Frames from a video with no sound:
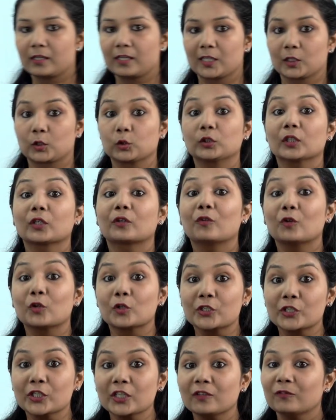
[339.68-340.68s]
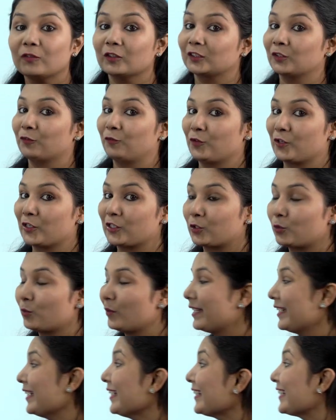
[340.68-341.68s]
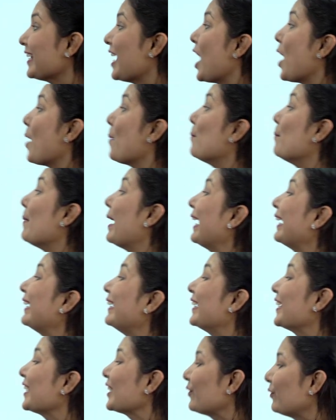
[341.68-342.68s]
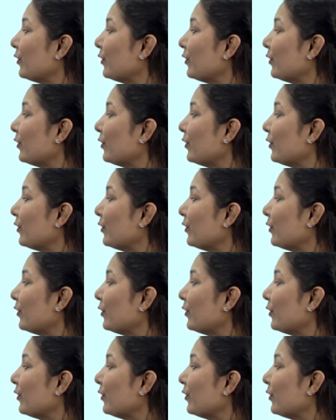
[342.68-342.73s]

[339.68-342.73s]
So the quotient for the first one is minus